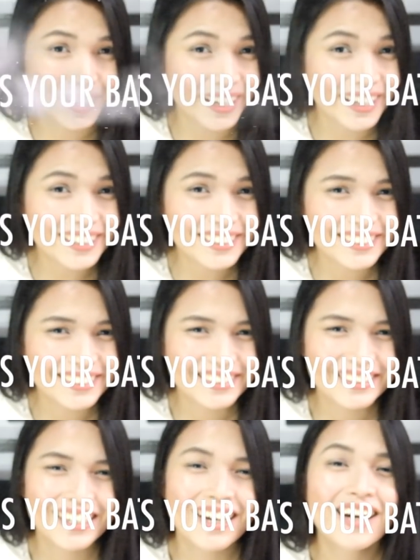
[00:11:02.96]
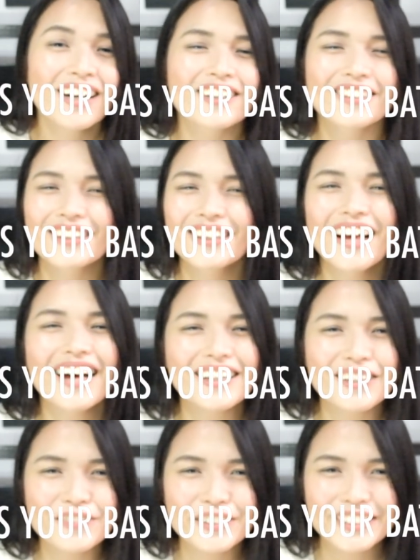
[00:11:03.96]
okay? Good luck
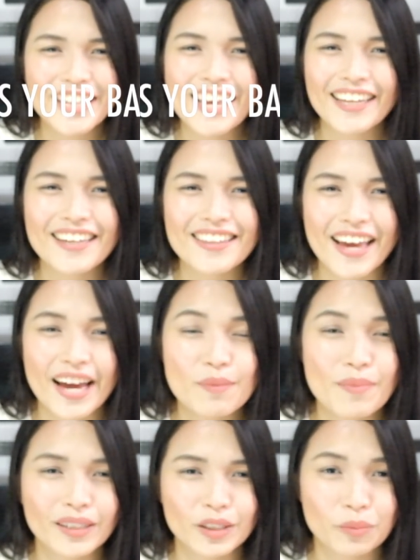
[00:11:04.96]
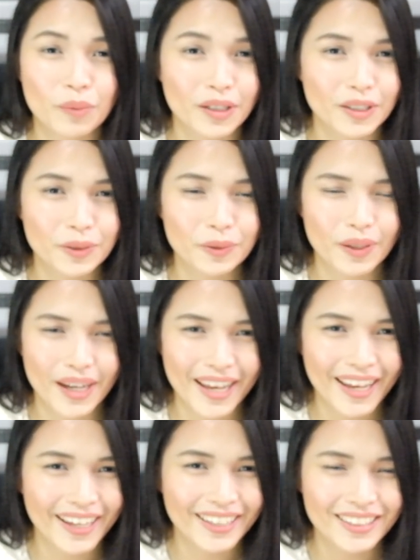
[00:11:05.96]
if you're taking the NMAT tomorrow,
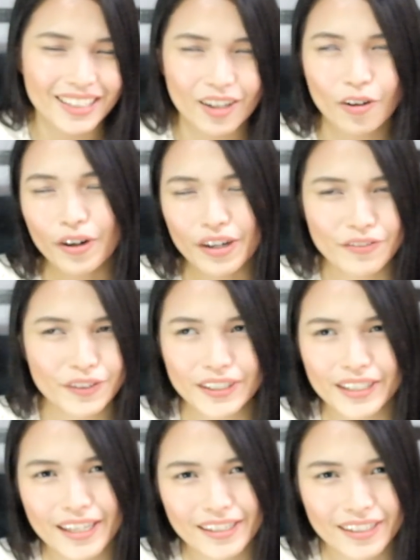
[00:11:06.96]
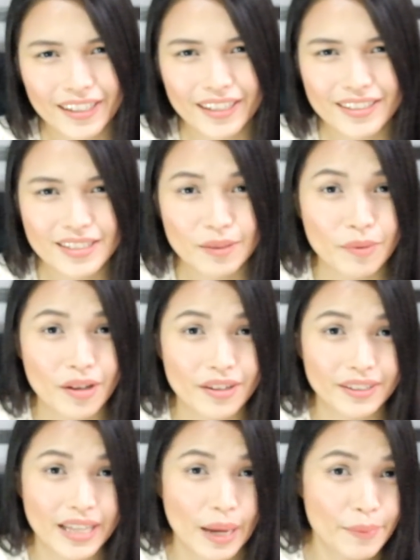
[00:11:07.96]
and or if you're taking it some
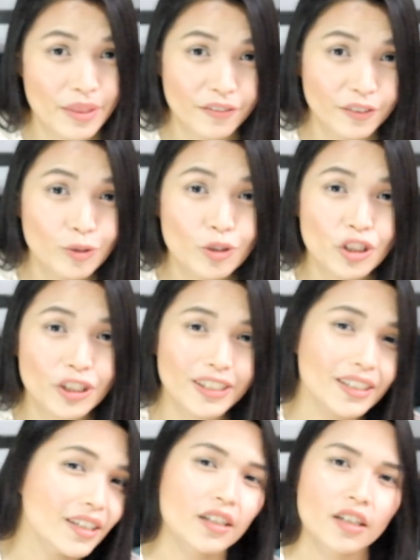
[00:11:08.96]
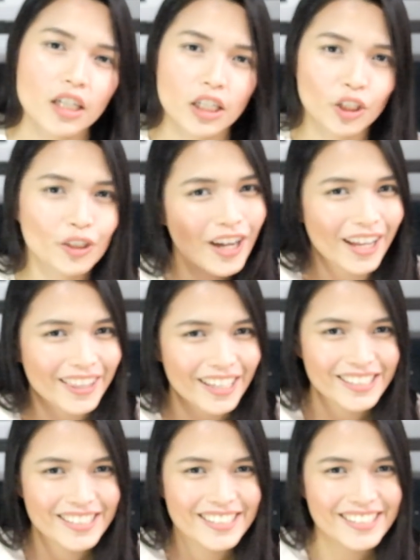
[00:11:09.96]
other time in the future. You got
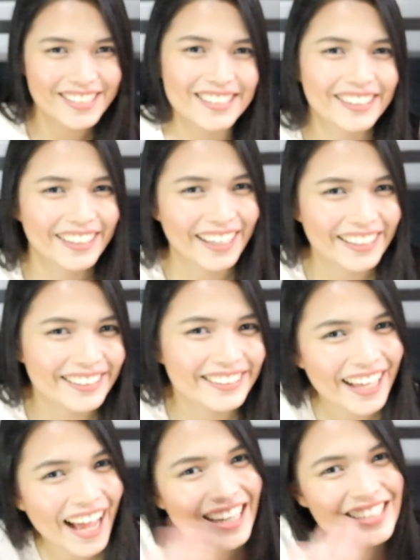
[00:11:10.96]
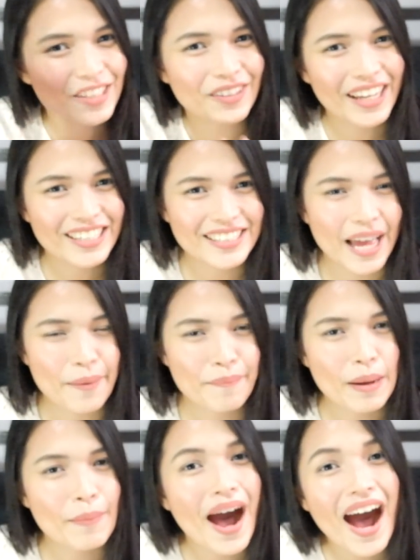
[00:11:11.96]
this. I'll see you next time.
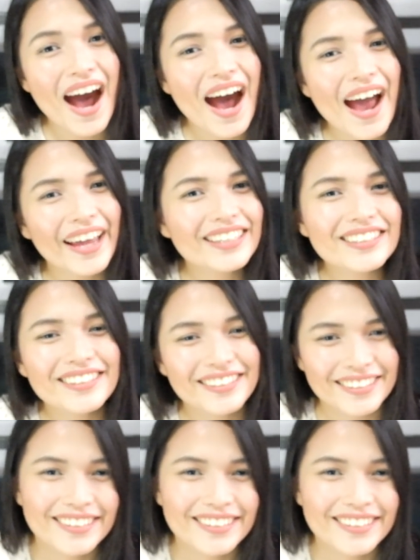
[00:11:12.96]
Bye-bye!